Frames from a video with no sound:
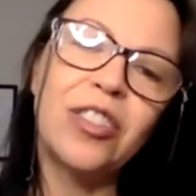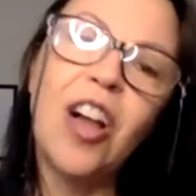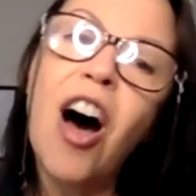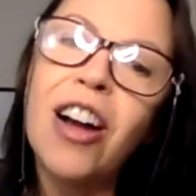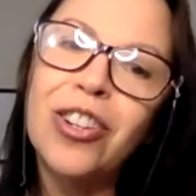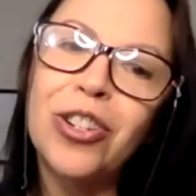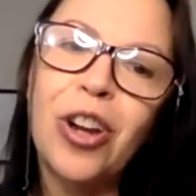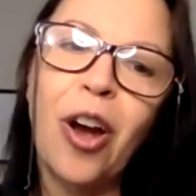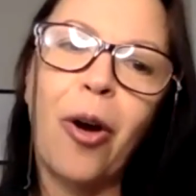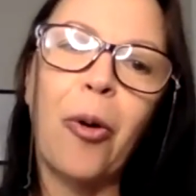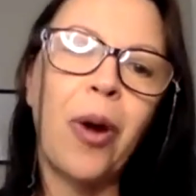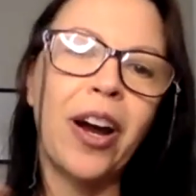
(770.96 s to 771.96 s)
law
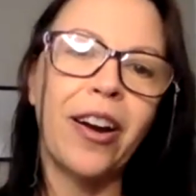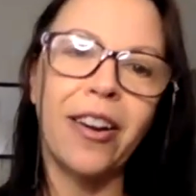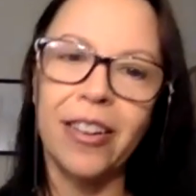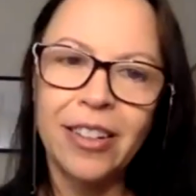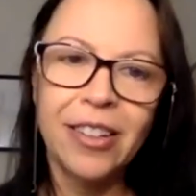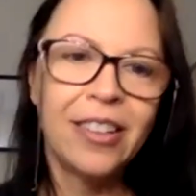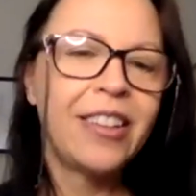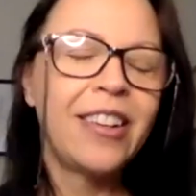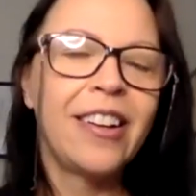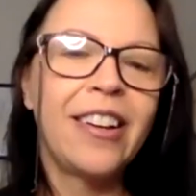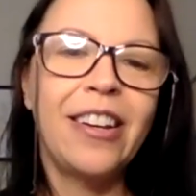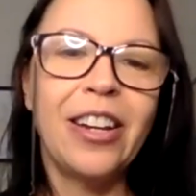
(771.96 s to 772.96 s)
show where,
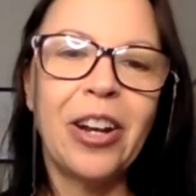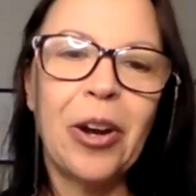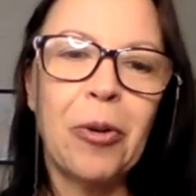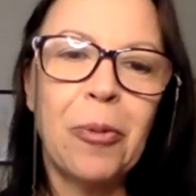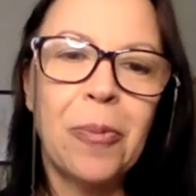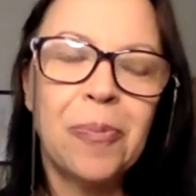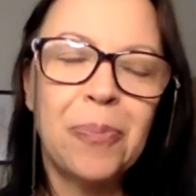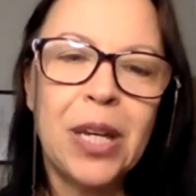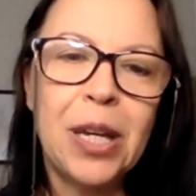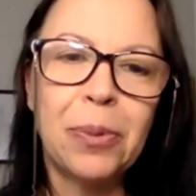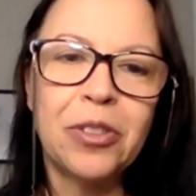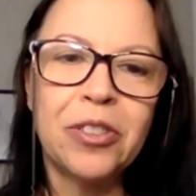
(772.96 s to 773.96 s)
you know,
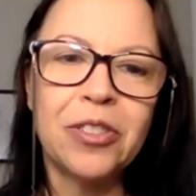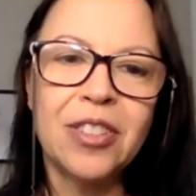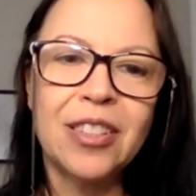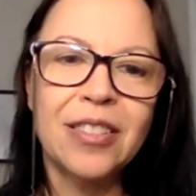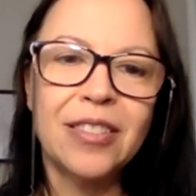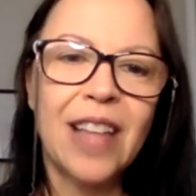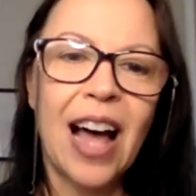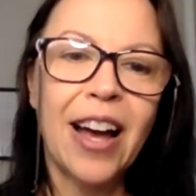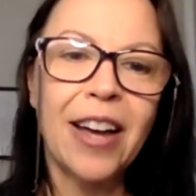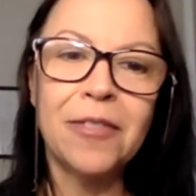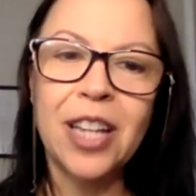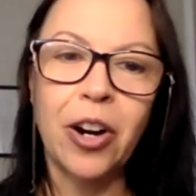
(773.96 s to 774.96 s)
people's
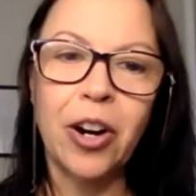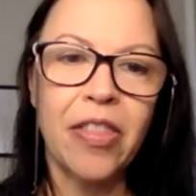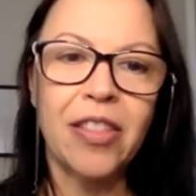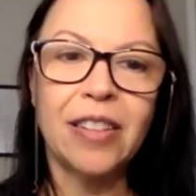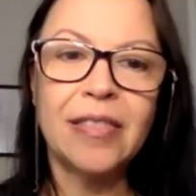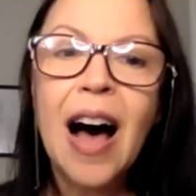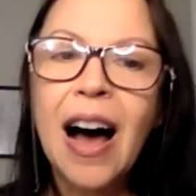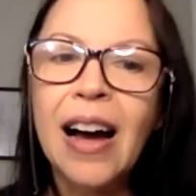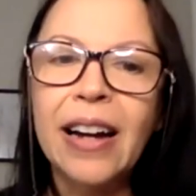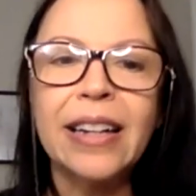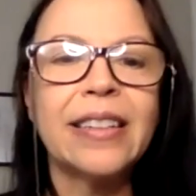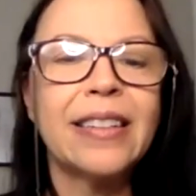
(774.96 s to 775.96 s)
lives are on the
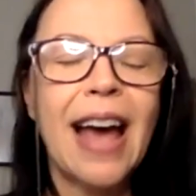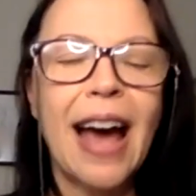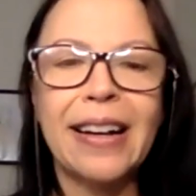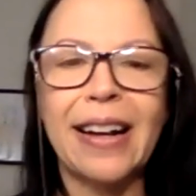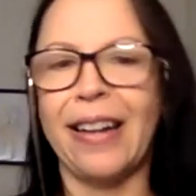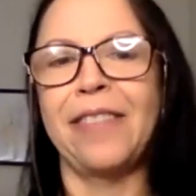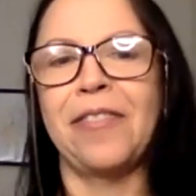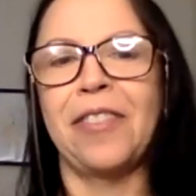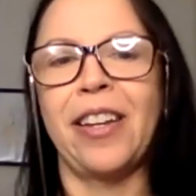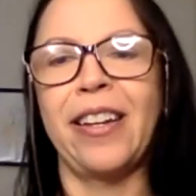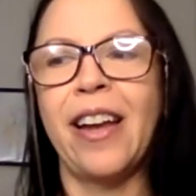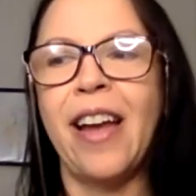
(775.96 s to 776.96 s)
line, that kind of
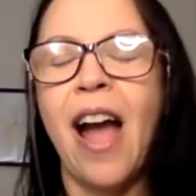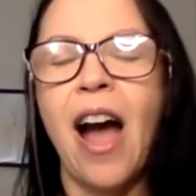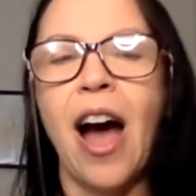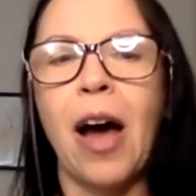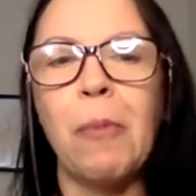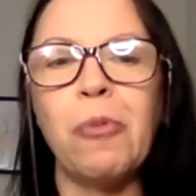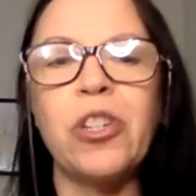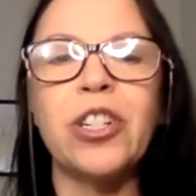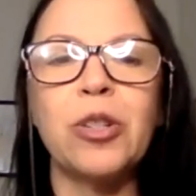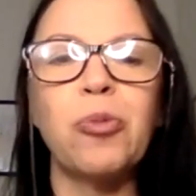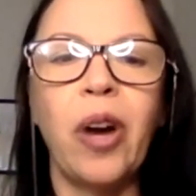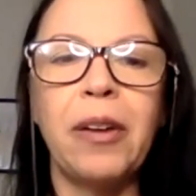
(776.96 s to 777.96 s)
thing, which
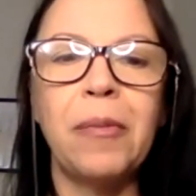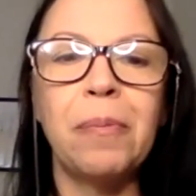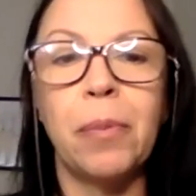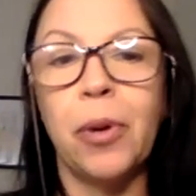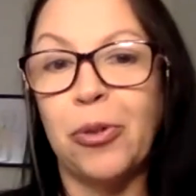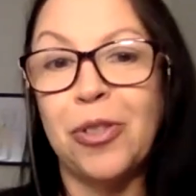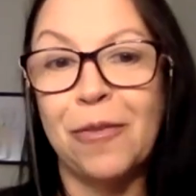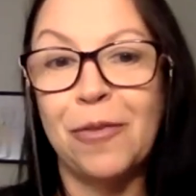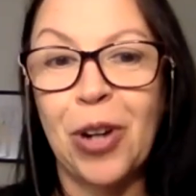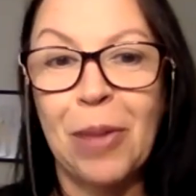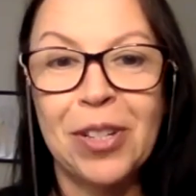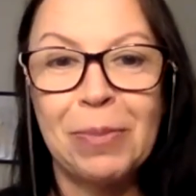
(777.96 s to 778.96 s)
is what most of
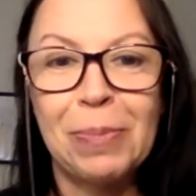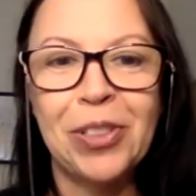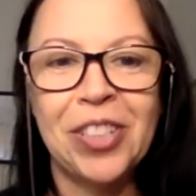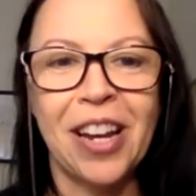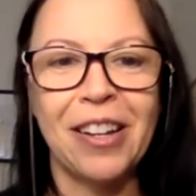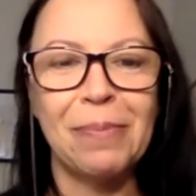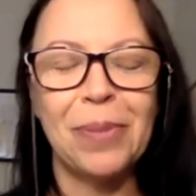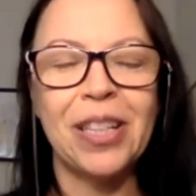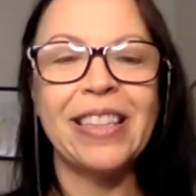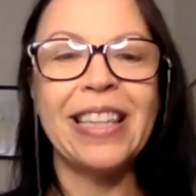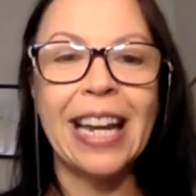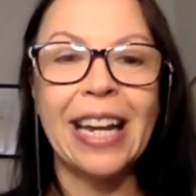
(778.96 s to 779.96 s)
drama is built on.
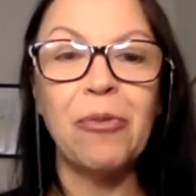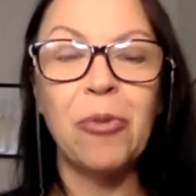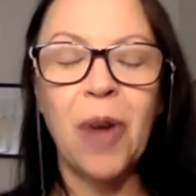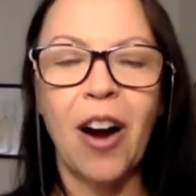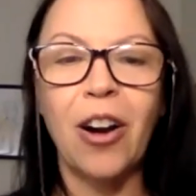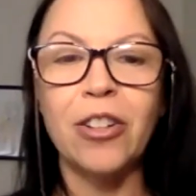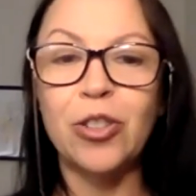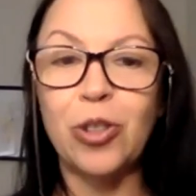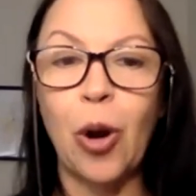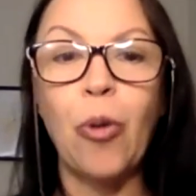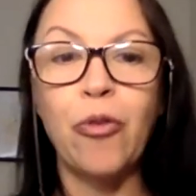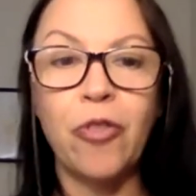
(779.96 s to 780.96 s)
But they are
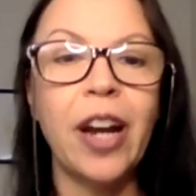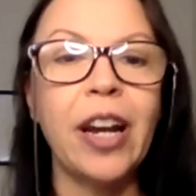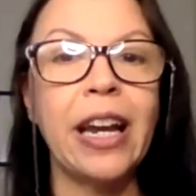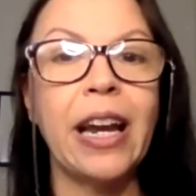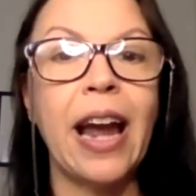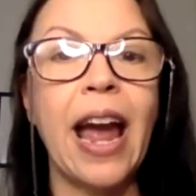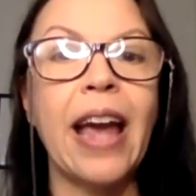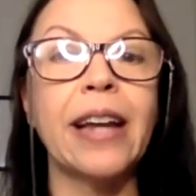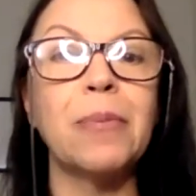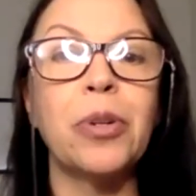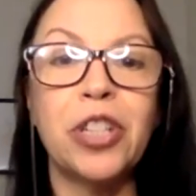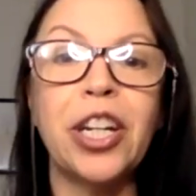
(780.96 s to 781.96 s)
so funny
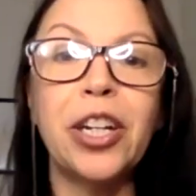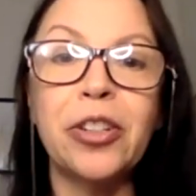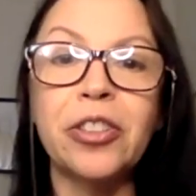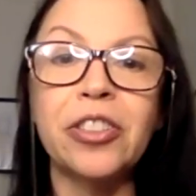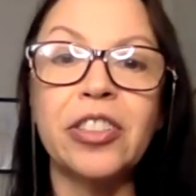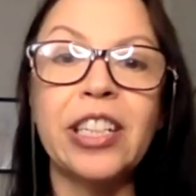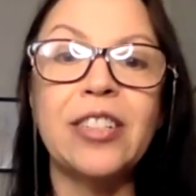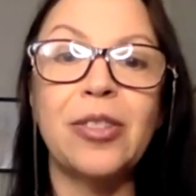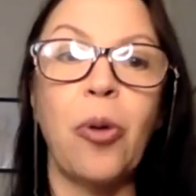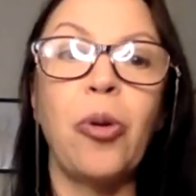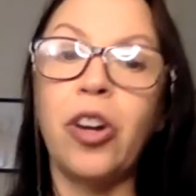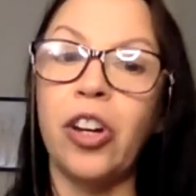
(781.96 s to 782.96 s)
and particularly
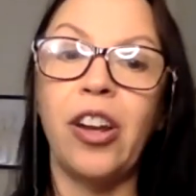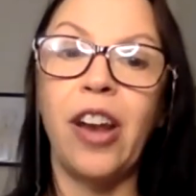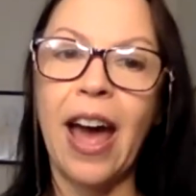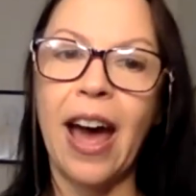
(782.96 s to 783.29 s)
so good